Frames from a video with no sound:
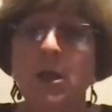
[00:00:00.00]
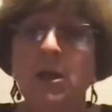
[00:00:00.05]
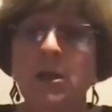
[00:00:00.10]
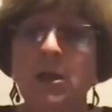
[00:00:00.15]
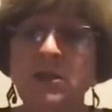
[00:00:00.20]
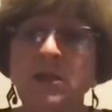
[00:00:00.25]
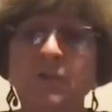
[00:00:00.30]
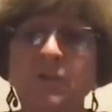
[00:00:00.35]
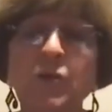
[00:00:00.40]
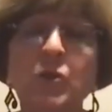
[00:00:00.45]

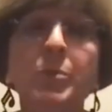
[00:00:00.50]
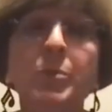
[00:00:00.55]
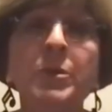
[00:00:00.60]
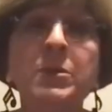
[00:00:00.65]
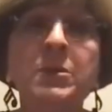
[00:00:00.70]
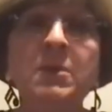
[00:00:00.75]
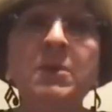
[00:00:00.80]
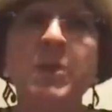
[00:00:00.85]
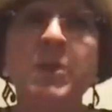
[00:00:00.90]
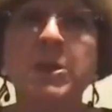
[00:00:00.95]
Because if you
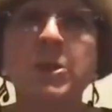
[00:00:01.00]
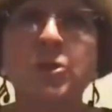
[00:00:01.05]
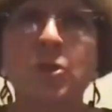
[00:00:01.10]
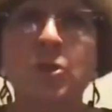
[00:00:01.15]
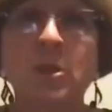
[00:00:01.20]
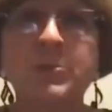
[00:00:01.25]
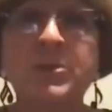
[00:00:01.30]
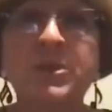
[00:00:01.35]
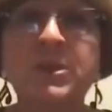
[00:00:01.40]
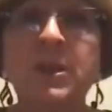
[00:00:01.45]
put them on a
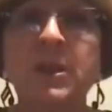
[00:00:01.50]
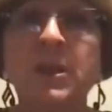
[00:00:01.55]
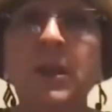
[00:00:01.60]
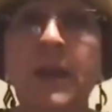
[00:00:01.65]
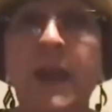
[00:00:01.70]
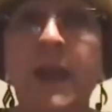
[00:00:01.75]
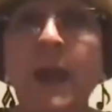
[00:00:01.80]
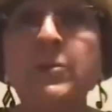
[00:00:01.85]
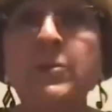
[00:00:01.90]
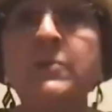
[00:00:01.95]
drumstick,
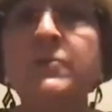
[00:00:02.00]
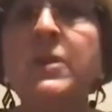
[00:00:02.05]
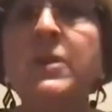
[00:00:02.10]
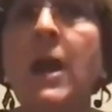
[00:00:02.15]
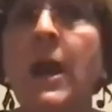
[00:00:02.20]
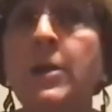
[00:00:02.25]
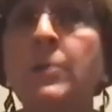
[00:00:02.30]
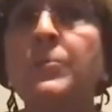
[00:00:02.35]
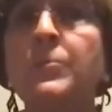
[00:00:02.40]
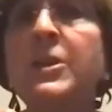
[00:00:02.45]
now you've
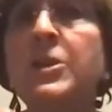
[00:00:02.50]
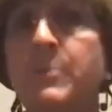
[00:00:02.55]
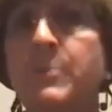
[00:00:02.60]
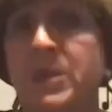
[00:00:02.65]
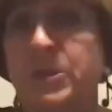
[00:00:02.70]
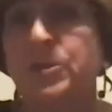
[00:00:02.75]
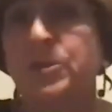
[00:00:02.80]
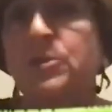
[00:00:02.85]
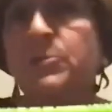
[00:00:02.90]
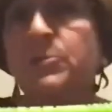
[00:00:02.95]
got a rhythm
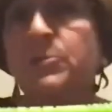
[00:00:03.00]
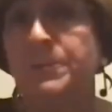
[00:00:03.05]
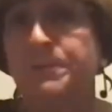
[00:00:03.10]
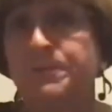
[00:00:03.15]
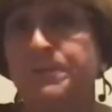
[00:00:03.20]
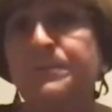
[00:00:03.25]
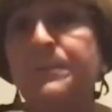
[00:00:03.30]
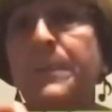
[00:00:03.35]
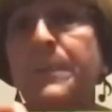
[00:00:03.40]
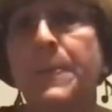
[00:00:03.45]
instrument.